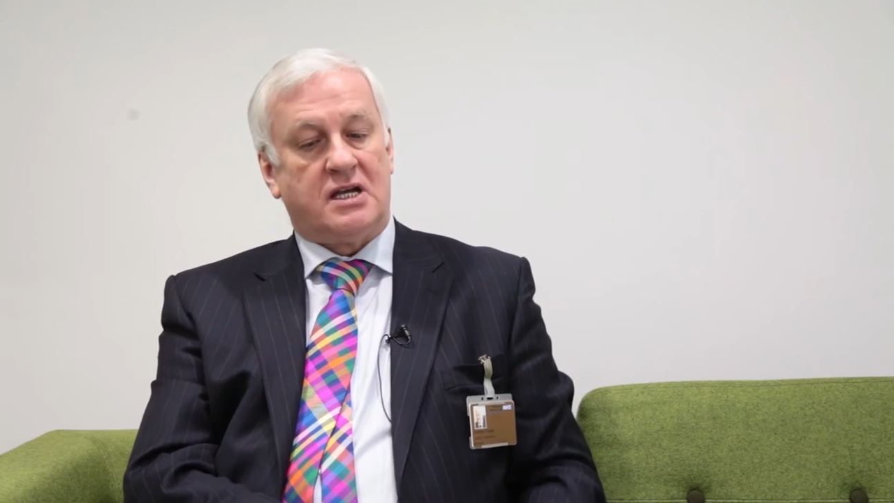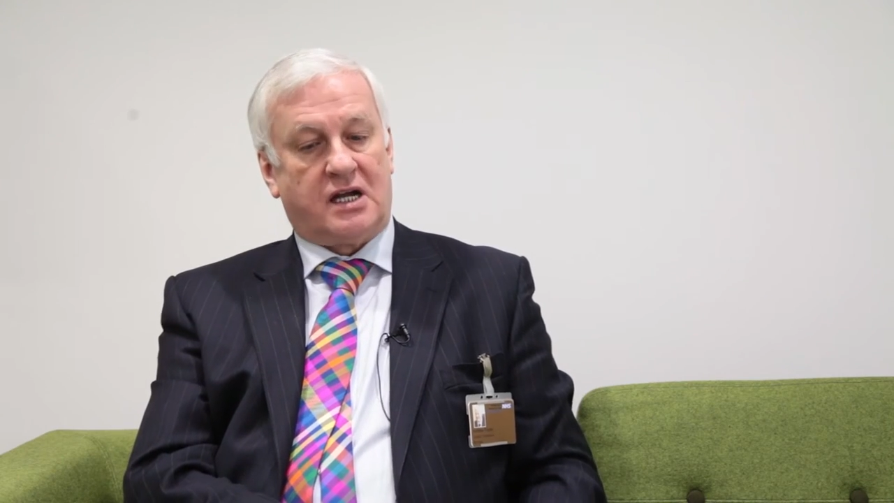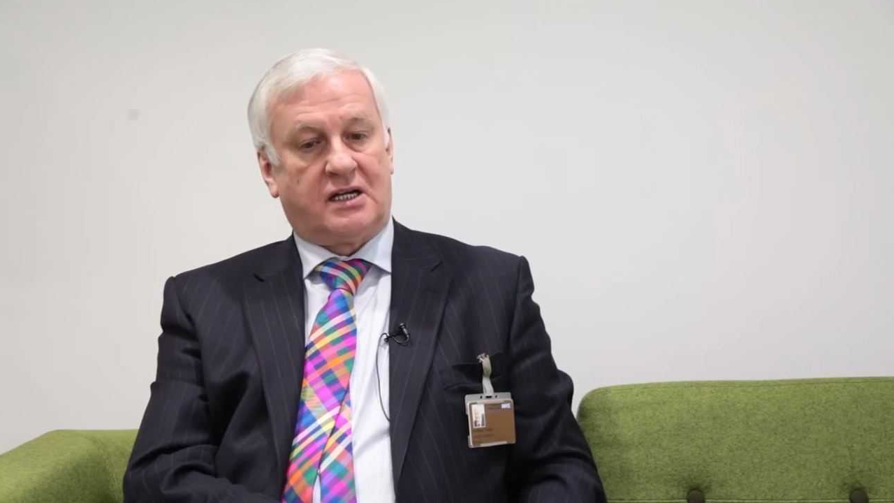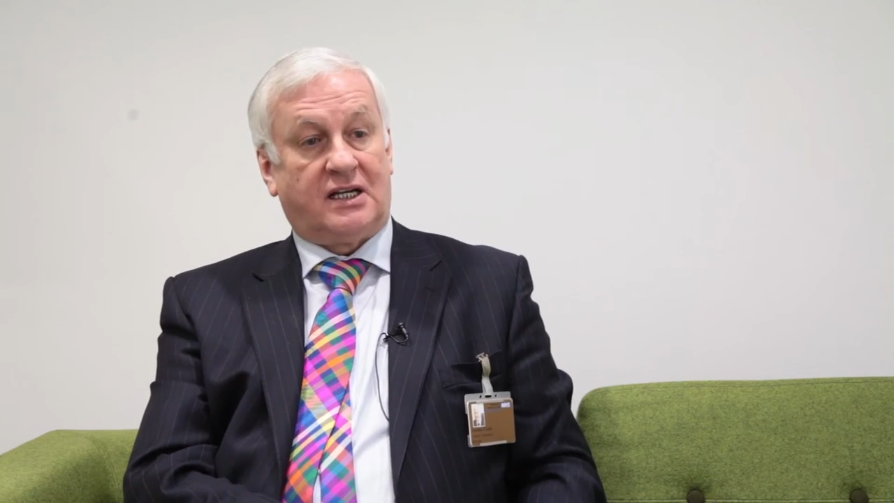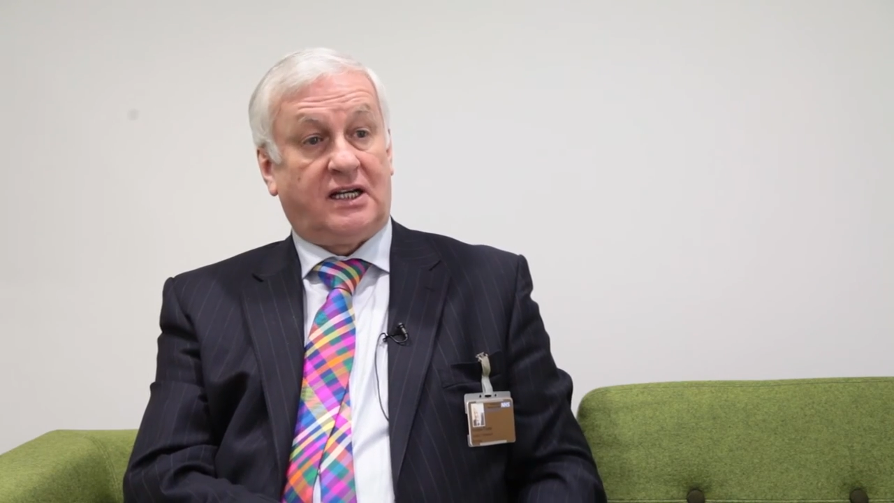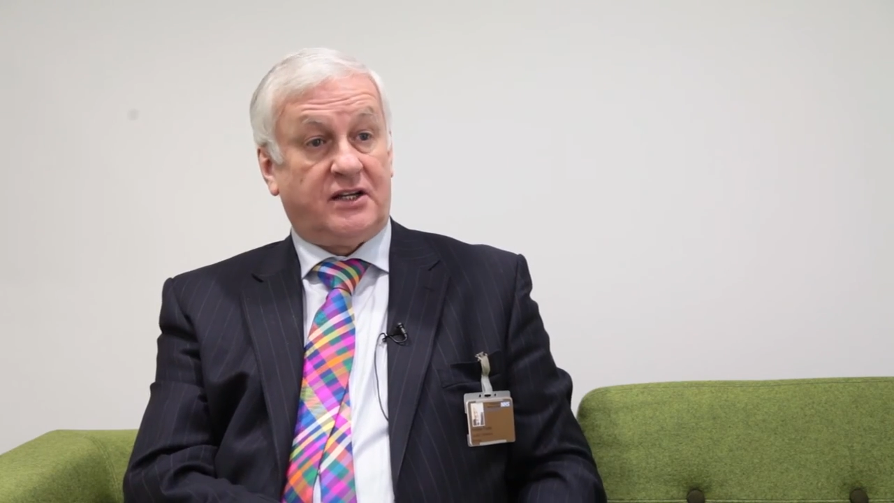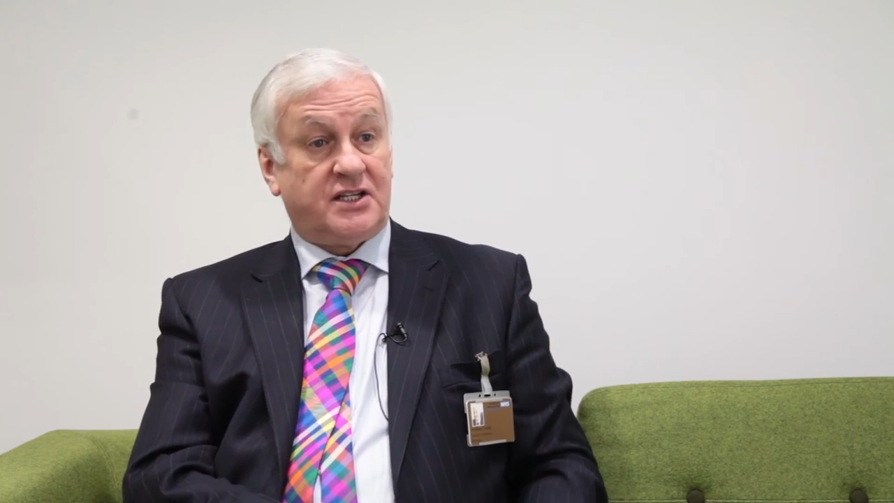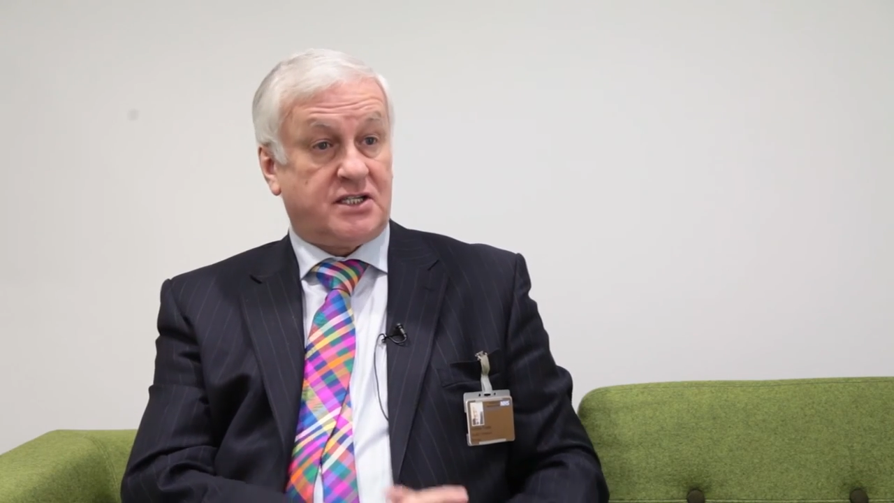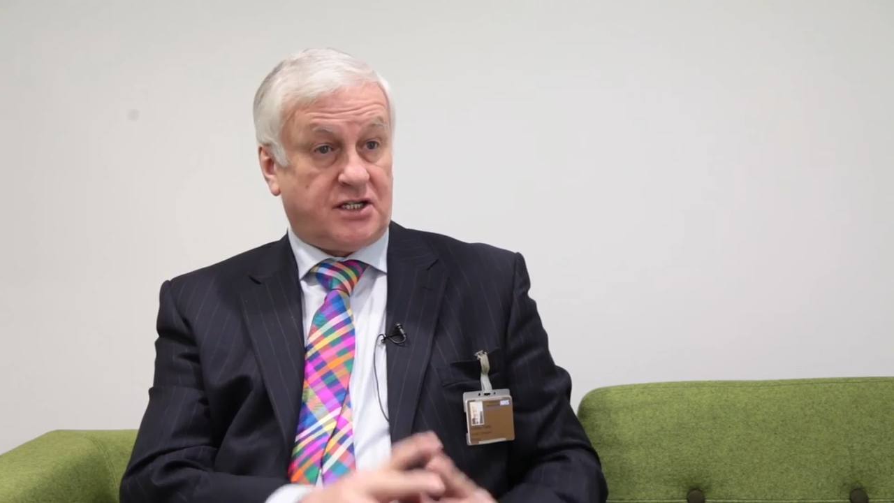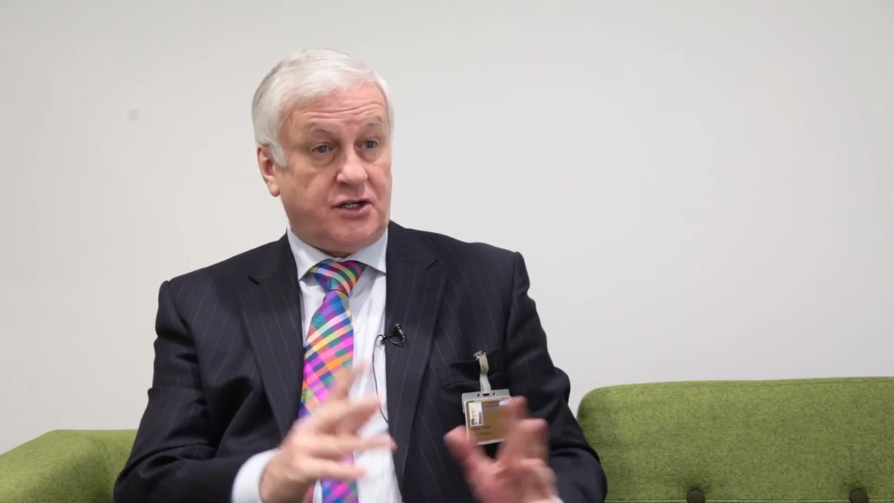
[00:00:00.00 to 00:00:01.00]
And clearly
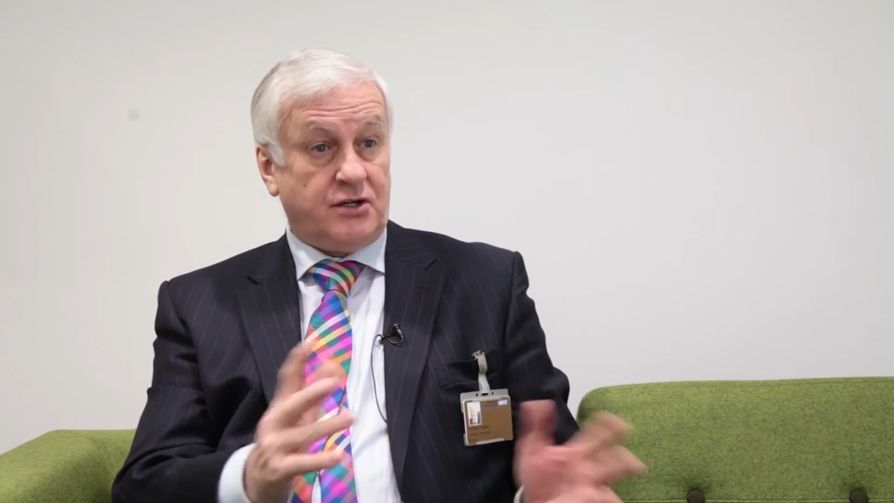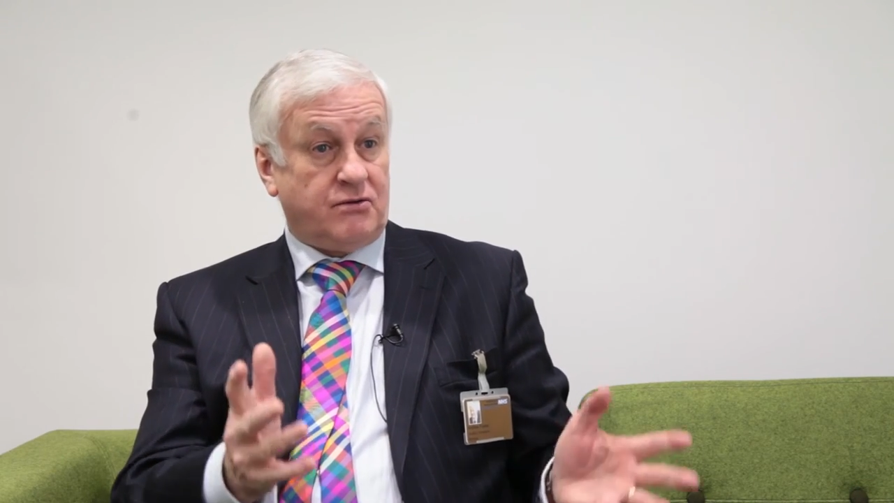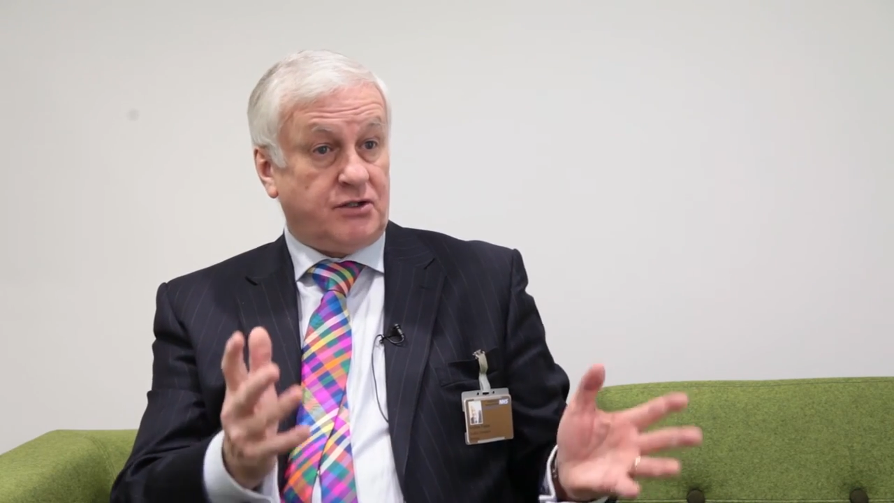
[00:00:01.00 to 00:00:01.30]
this is a new